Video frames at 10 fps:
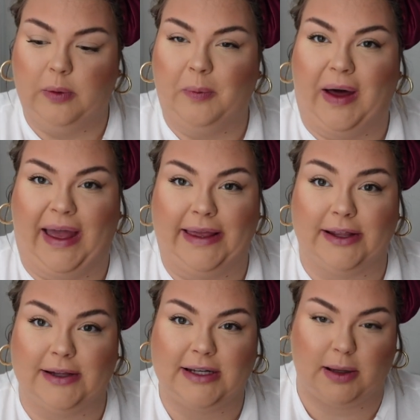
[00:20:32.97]

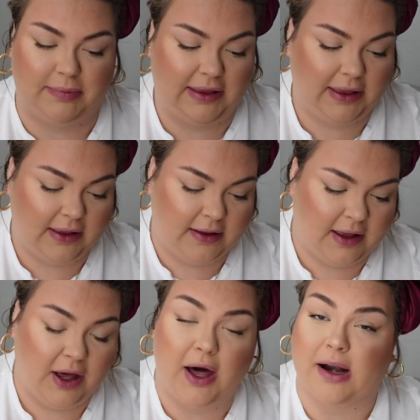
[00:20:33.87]
while and I'll be
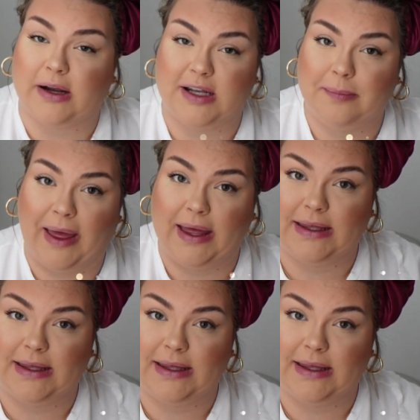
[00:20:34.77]
right back.